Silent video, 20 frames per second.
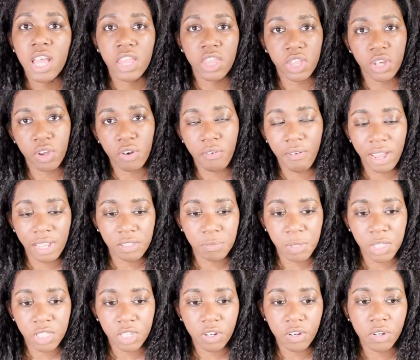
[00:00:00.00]
the correct
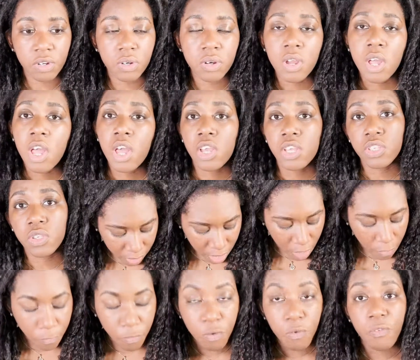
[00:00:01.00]
material. So
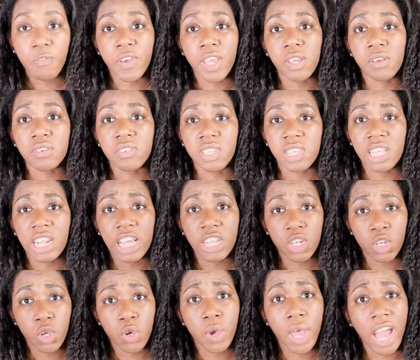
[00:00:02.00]
if all fails and you're like,
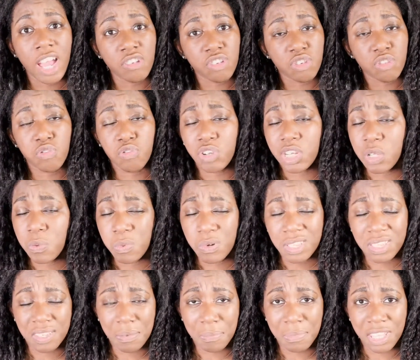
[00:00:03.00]
no, I just really
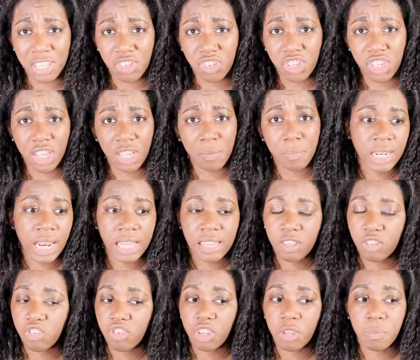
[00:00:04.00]
want something cheap, like
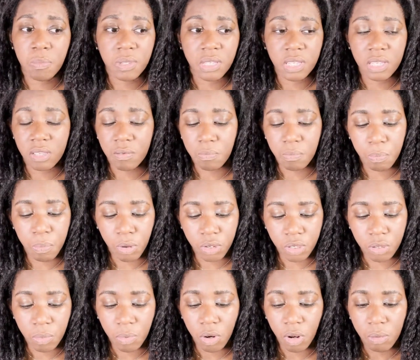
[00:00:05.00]
the cheapest
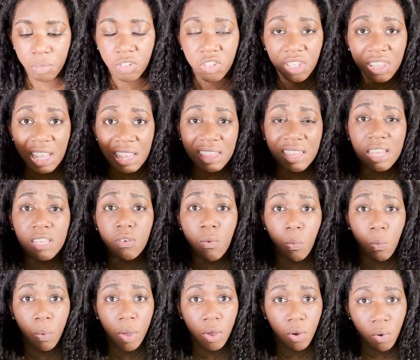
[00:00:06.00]
possible option, then this
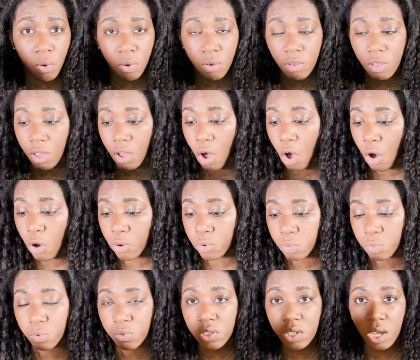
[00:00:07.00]
will hold
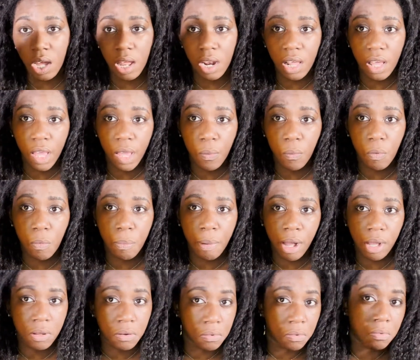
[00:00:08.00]
watercolor. It will
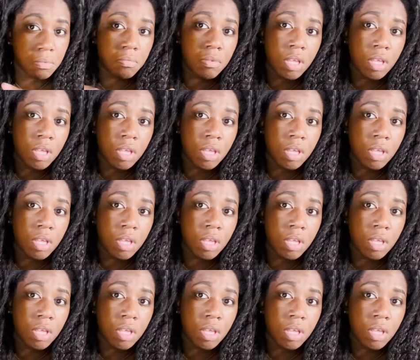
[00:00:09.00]
buckle